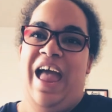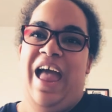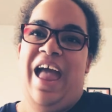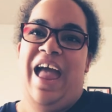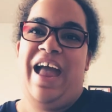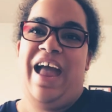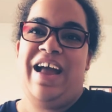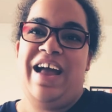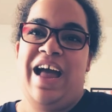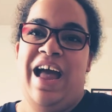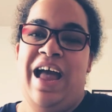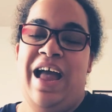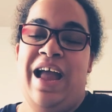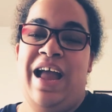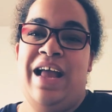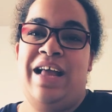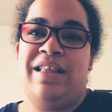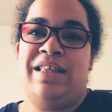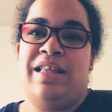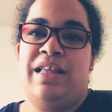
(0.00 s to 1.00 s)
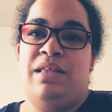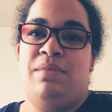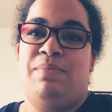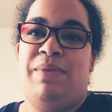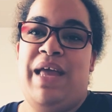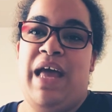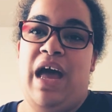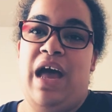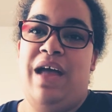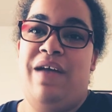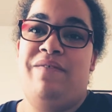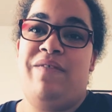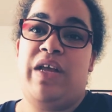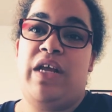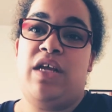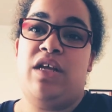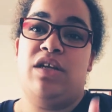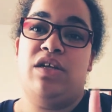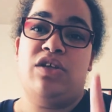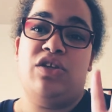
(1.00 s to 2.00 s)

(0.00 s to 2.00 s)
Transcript: Hey guys, it's me Ivy.